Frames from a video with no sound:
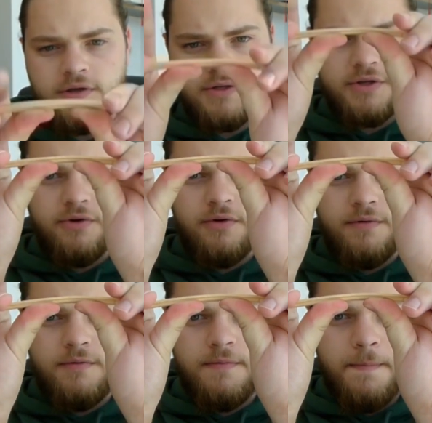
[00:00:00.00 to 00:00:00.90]
So
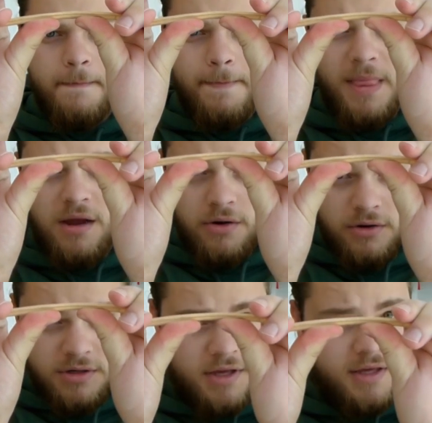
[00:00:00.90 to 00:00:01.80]
a
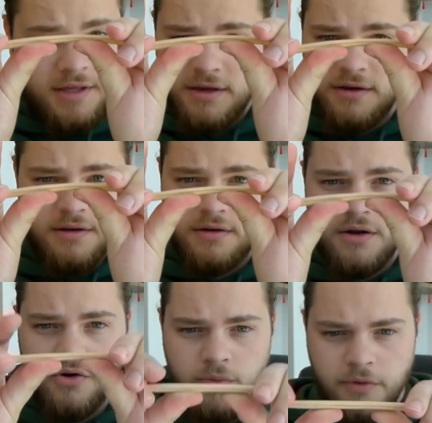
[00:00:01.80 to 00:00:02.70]
lot. Here
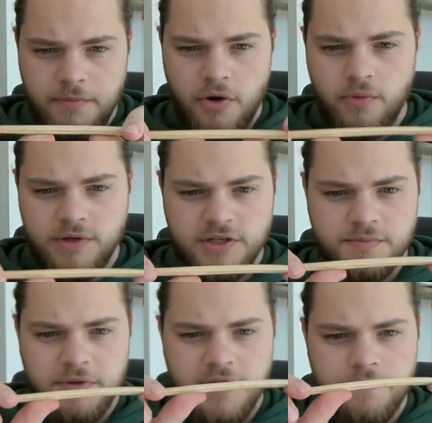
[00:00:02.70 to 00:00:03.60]
a normal bow would
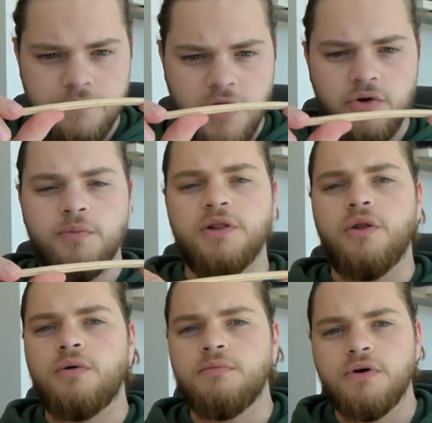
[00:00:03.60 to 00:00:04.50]
just be, a normal
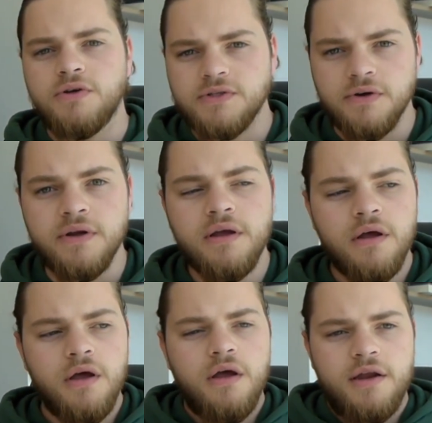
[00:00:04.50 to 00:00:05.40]
long bow, sorry,
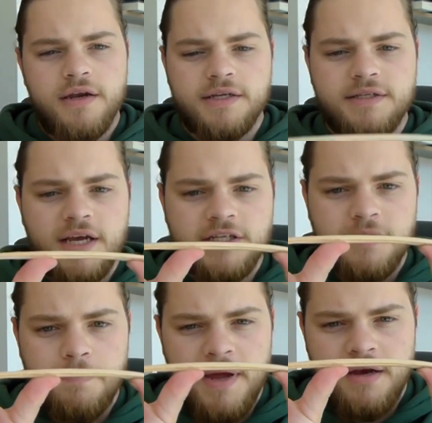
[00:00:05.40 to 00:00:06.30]
doesn't
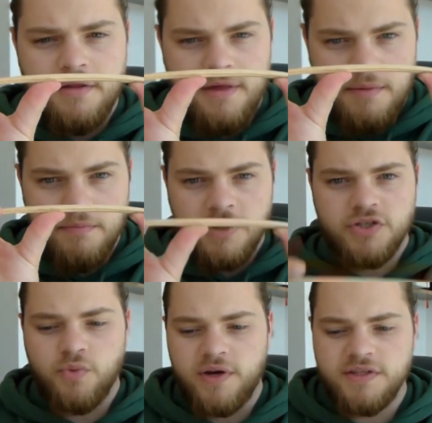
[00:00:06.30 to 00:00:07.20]
actually bend that
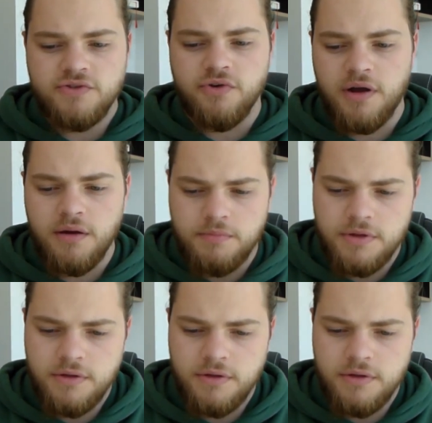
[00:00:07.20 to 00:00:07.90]
much when it's strung up.